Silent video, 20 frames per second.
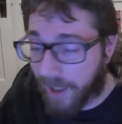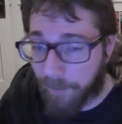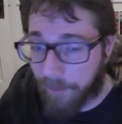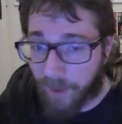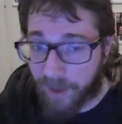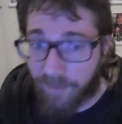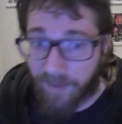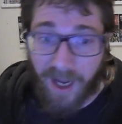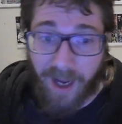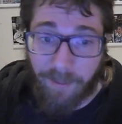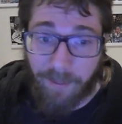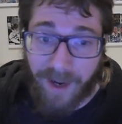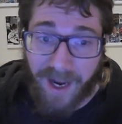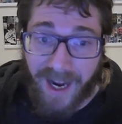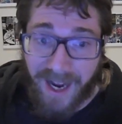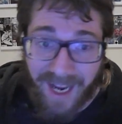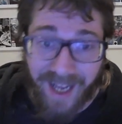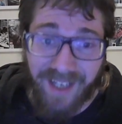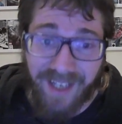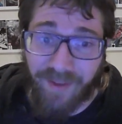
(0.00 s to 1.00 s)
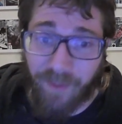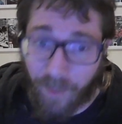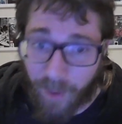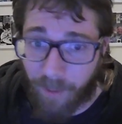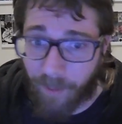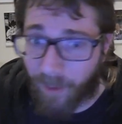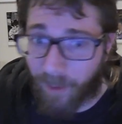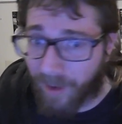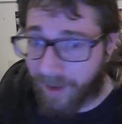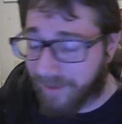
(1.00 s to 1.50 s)
But if I'm at
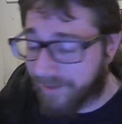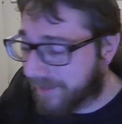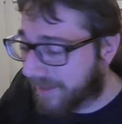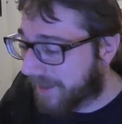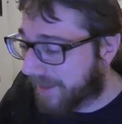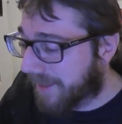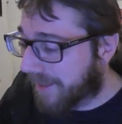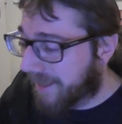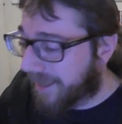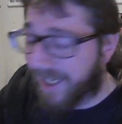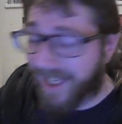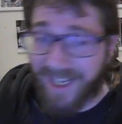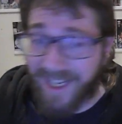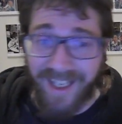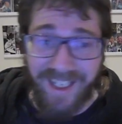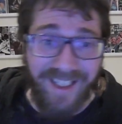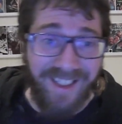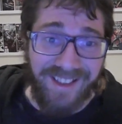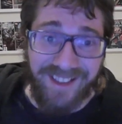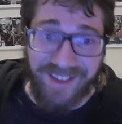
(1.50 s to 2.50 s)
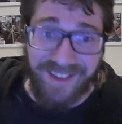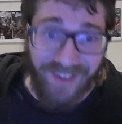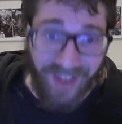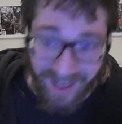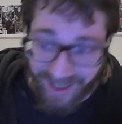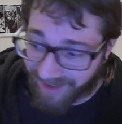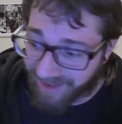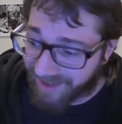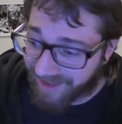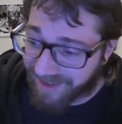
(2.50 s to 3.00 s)
Walmart, it's
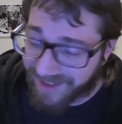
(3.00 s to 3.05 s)
there,